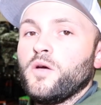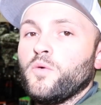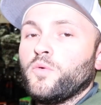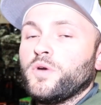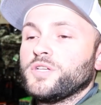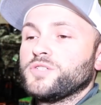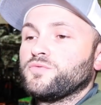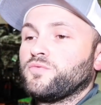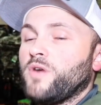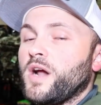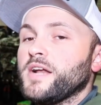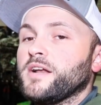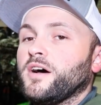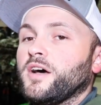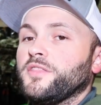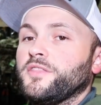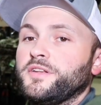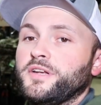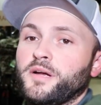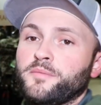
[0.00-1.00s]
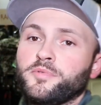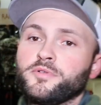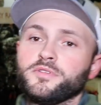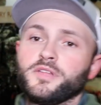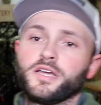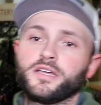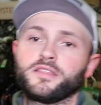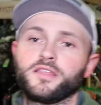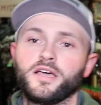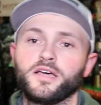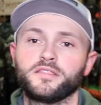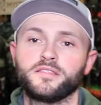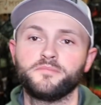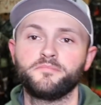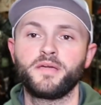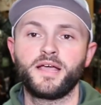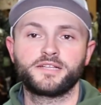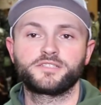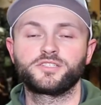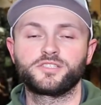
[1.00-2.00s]
When it's right on the number like that,
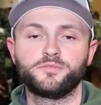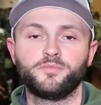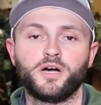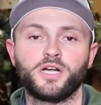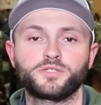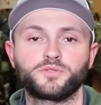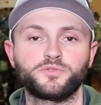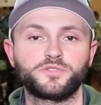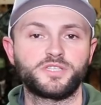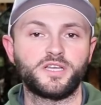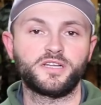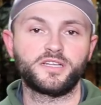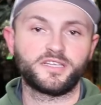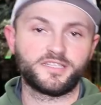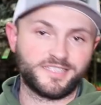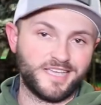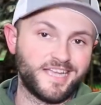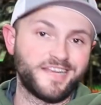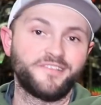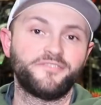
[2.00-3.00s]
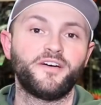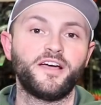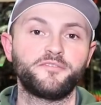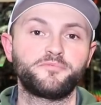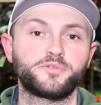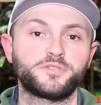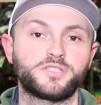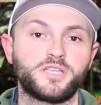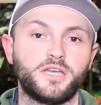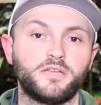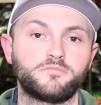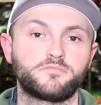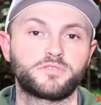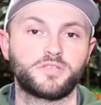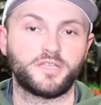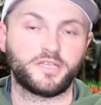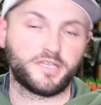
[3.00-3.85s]
that matches the module setting, it's 85%.